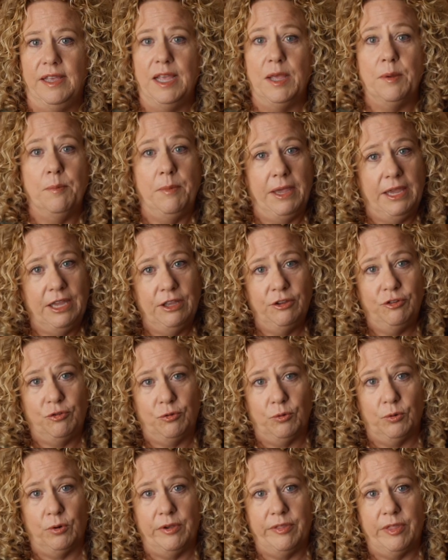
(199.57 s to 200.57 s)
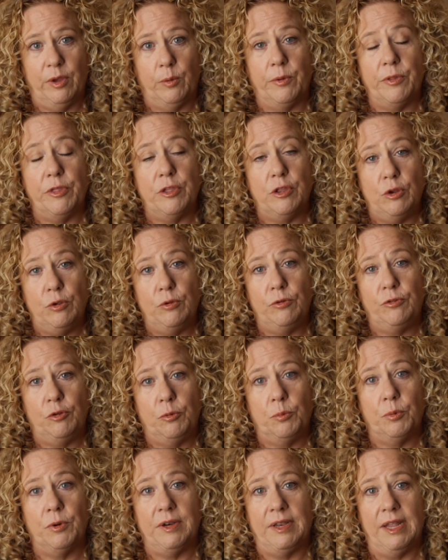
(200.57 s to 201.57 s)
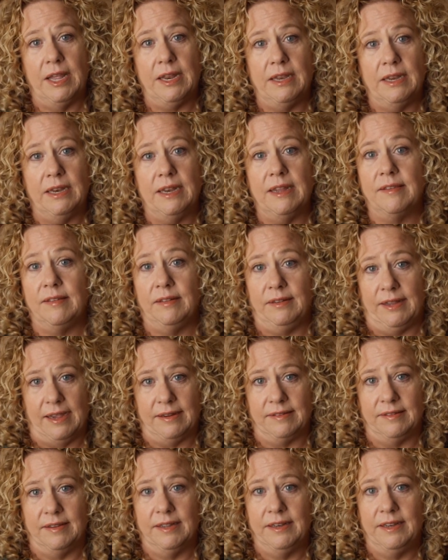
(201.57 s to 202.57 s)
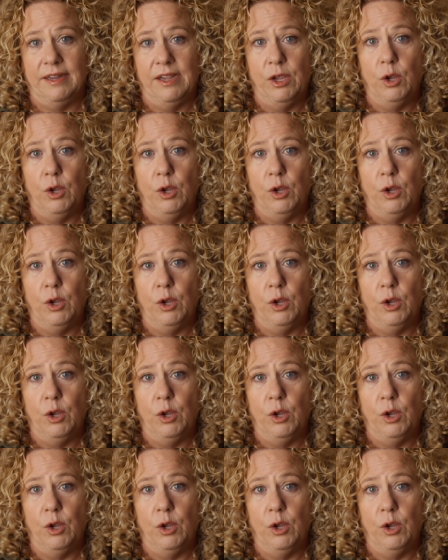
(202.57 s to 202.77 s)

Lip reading: making sure that when the new superintendent is elected,